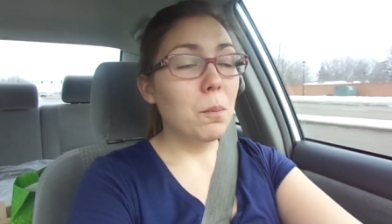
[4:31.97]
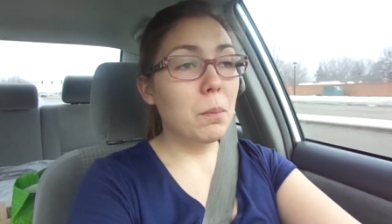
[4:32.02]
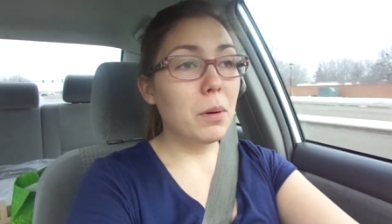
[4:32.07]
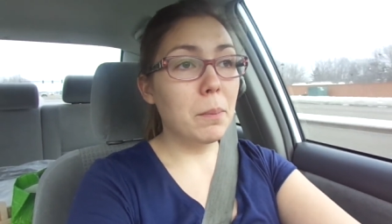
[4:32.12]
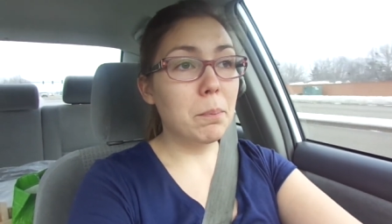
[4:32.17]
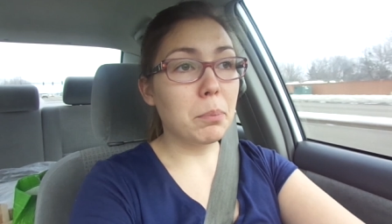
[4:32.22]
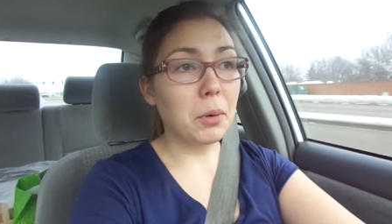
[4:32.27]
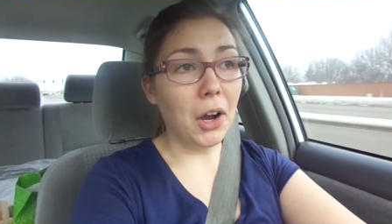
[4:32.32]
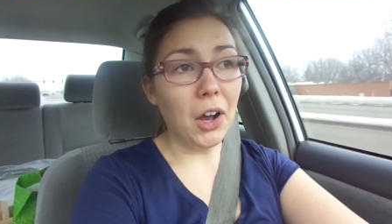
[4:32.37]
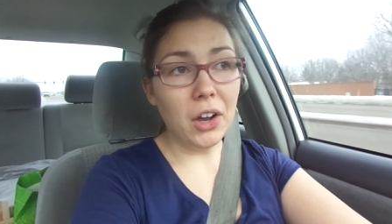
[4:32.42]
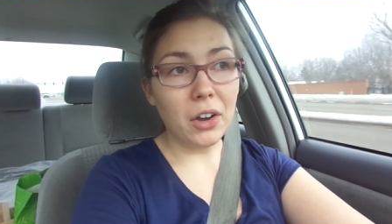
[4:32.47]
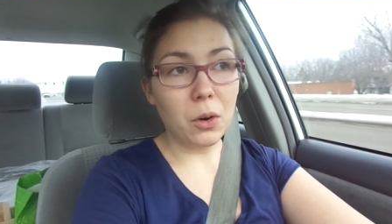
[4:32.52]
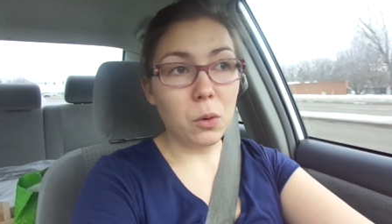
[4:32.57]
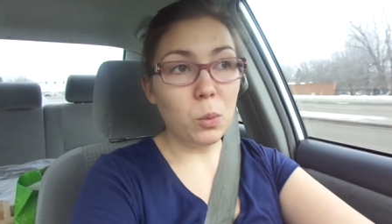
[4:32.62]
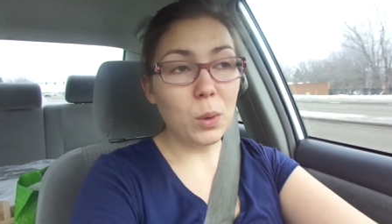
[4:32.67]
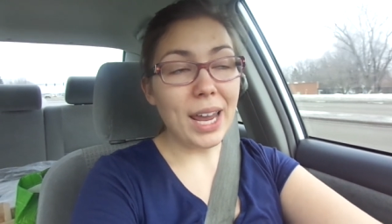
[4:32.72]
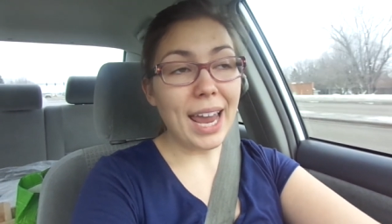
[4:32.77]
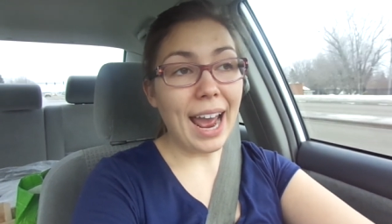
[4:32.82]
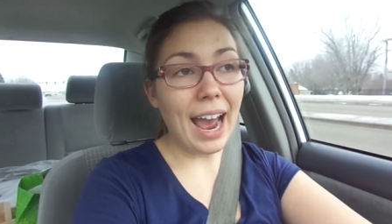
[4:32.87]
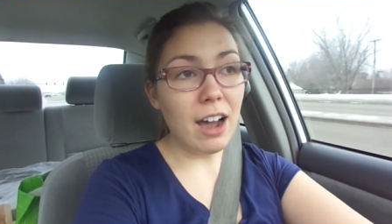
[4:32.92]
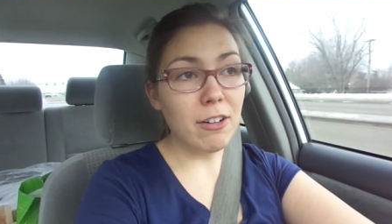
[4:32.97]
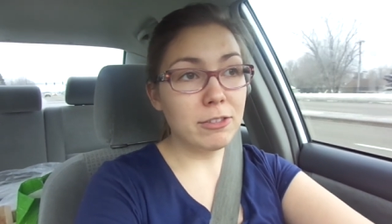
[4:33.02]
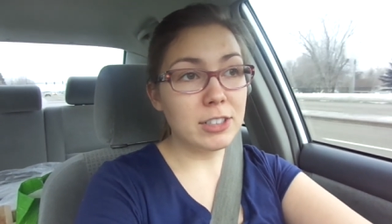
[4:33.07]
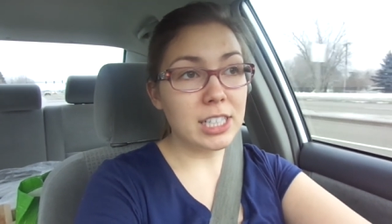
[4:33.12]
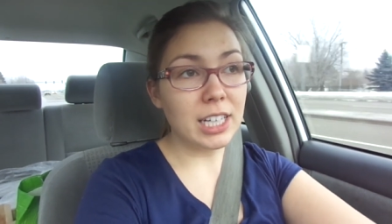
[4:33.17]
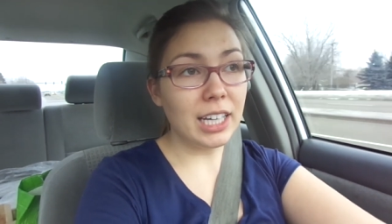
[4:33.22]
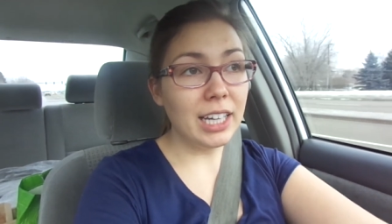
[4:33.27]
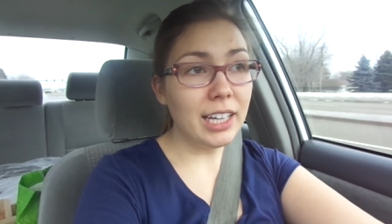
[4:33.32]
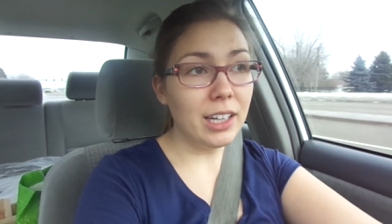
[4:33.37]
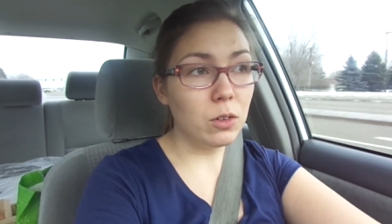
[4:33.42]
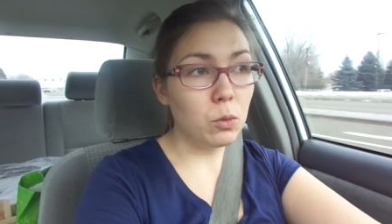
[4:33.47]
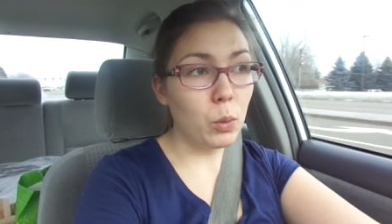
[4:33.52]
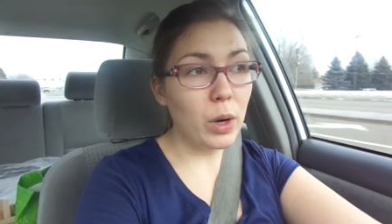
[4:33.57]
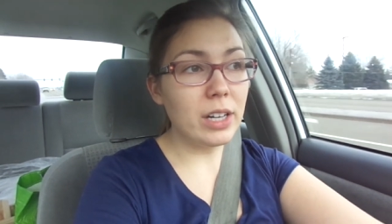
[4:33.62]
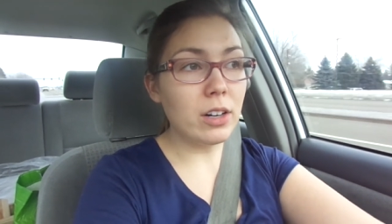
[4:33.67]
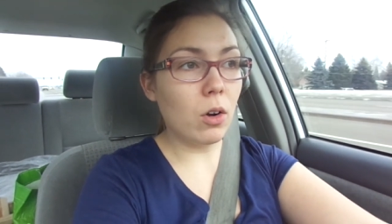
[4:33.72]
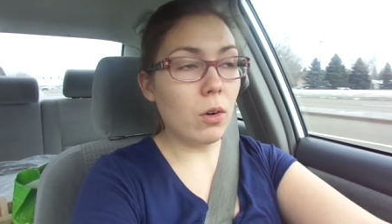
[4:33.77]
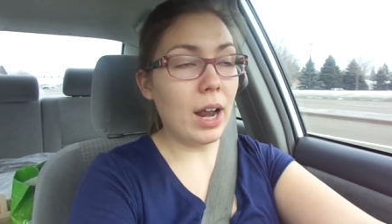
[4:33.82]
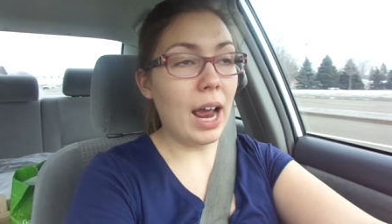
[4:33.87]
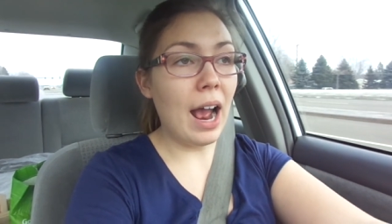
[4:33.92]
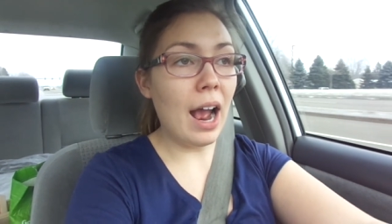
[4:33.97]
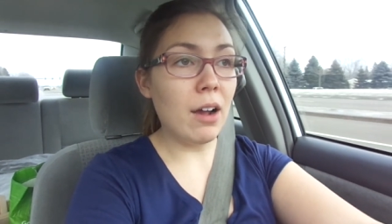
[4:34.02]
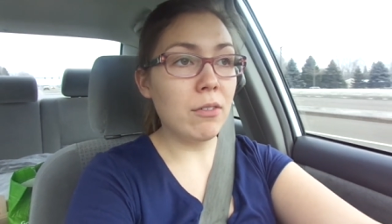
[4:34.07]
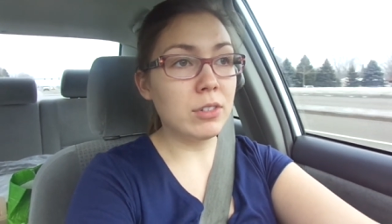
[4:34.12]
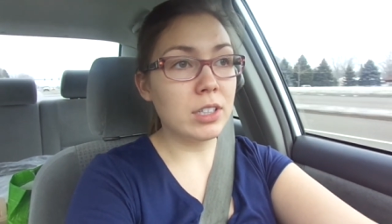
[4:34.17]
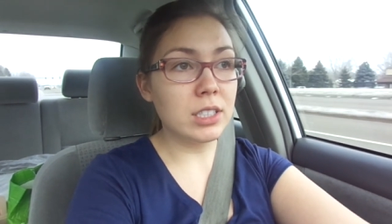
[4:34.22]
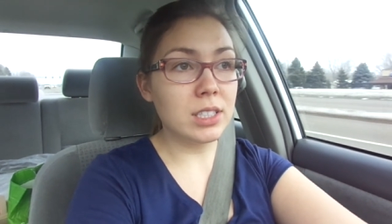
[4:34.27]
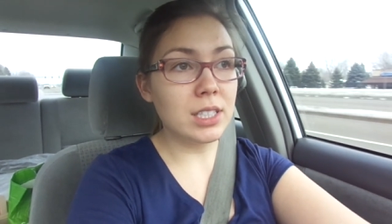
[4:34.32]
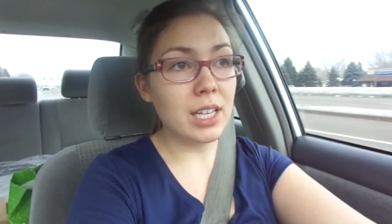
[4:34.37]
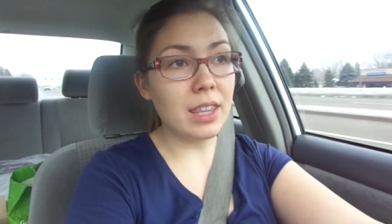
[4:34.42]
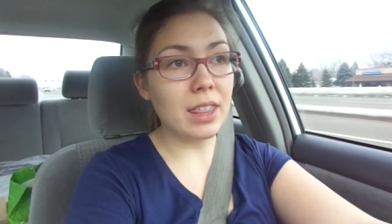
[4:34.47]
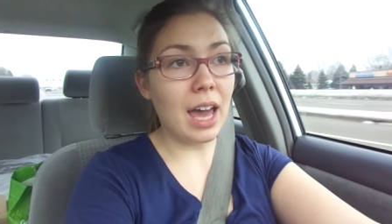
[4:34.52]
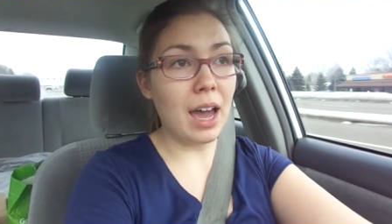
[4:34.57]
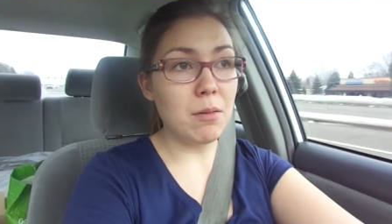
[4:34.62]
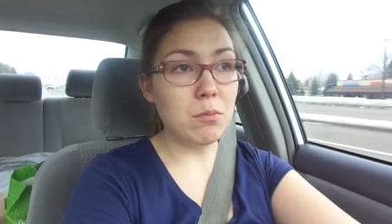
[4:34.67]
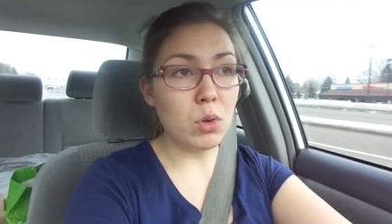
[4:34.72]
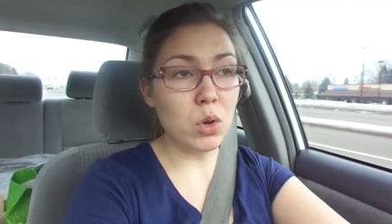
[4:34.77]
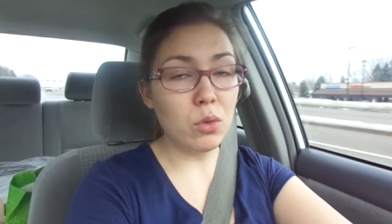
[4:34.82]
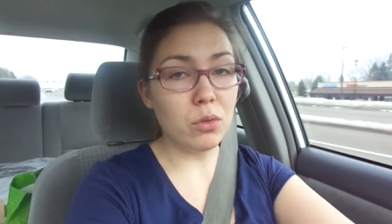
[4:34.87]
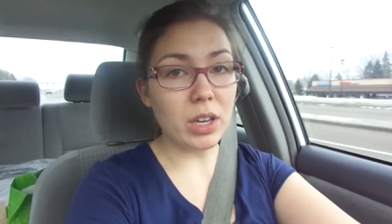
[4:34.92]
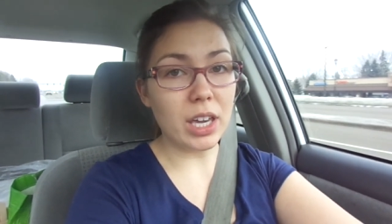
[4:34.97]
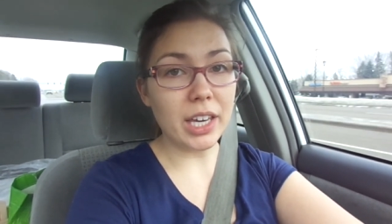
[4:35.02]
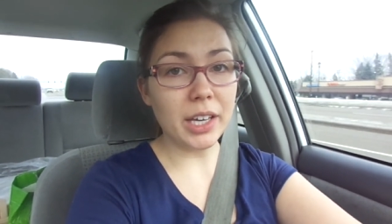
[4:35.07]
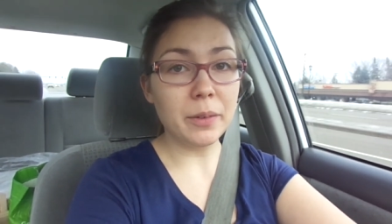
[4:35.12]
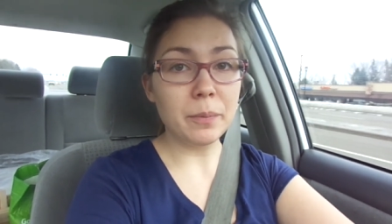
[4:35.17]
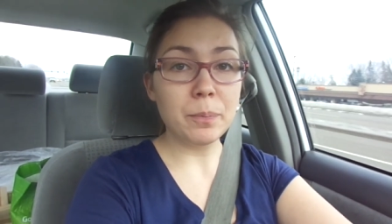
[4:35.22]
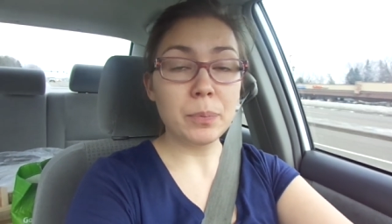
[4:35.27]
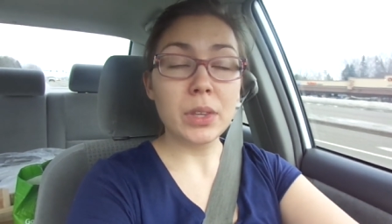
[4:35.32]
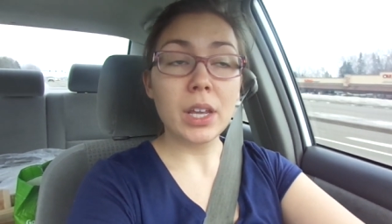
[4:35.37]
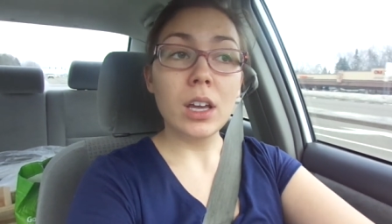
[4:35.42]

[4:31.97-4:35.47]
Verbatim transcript: But Brooke, we have to eat. We don't have to see that movie.